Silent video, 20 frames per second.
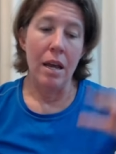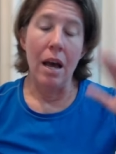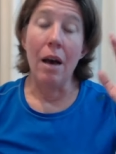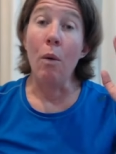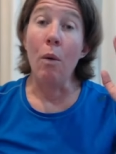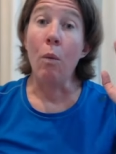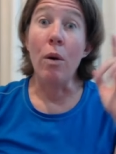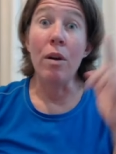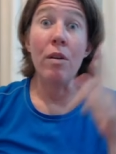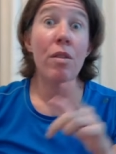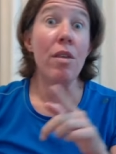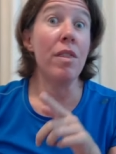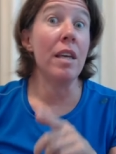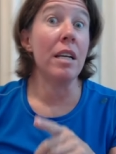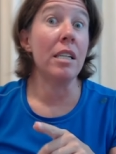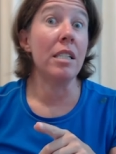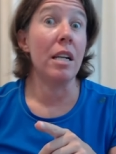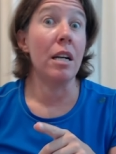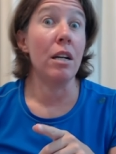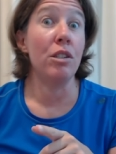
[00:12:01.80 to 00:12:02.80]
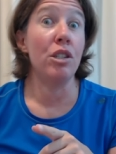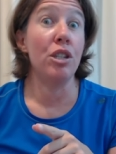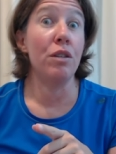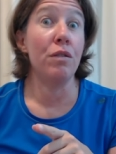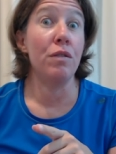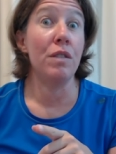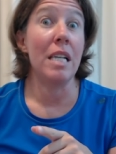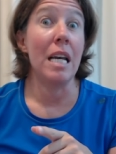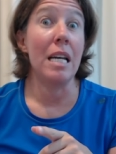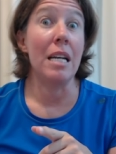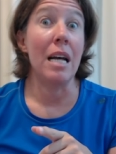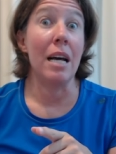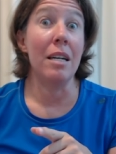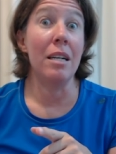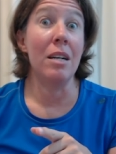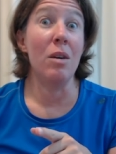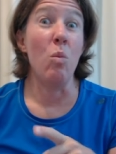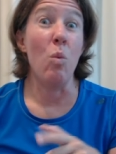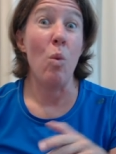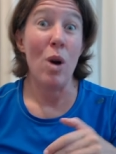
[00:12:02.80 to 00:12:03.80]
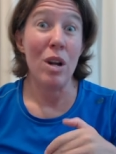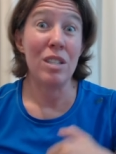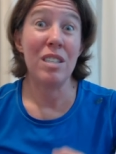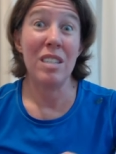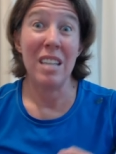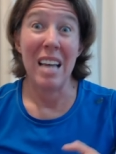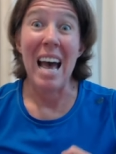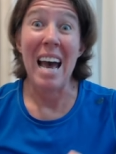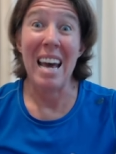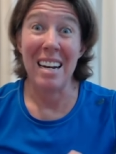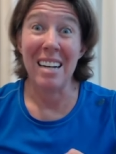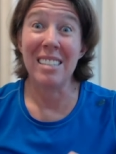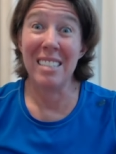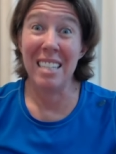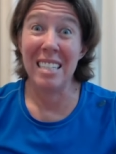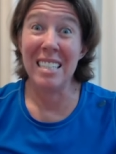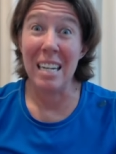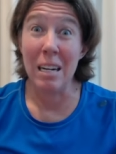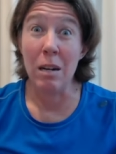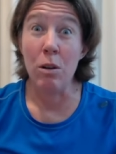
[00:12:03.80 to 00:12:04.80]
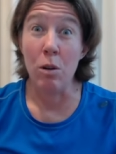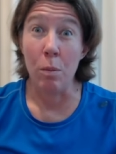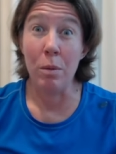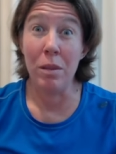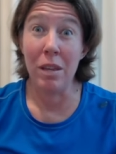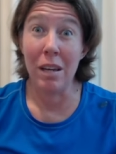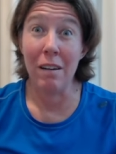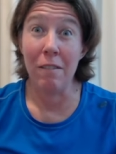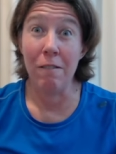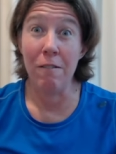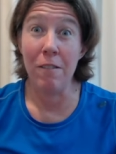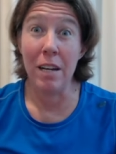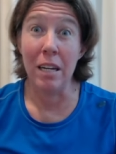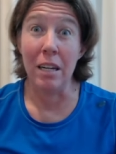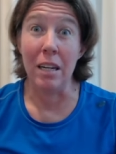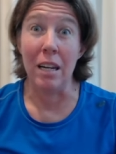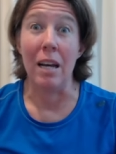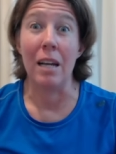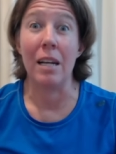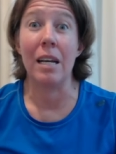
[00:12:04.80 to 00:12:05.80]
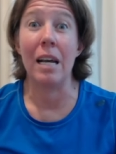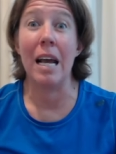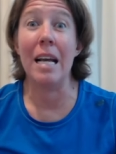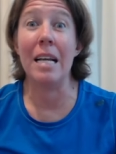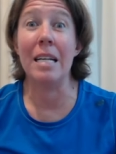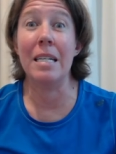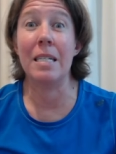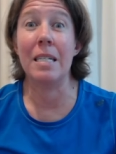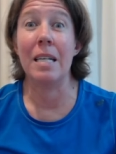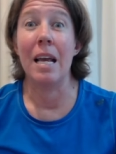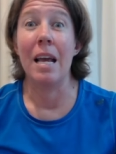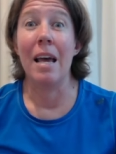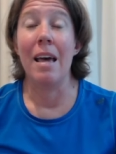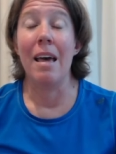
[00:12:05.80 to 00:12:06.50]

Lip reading: One of the things that I should have said under what adductor tendinopathy can feel like is